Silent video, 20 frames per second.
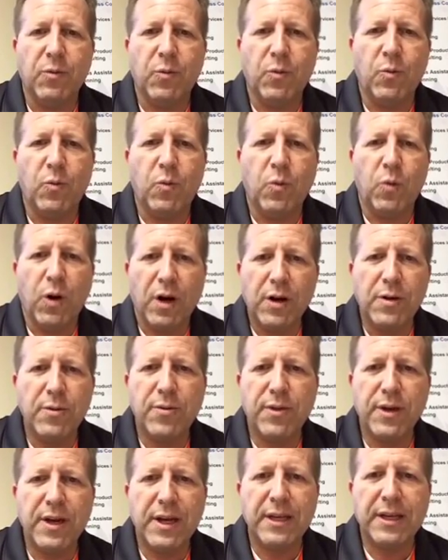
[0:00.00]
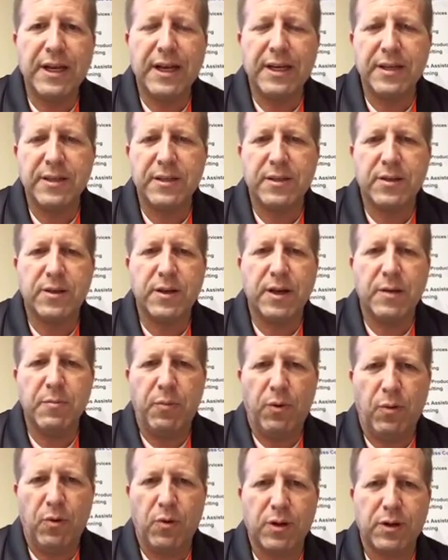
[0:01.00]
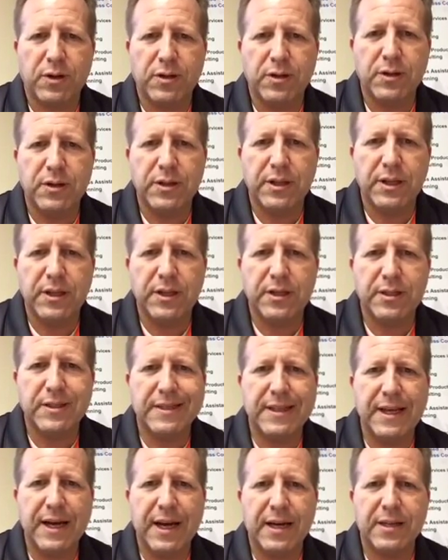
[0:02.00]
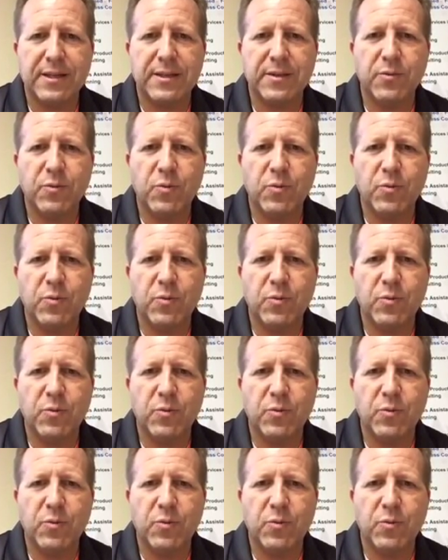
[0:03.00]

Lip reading: One thing that is important is that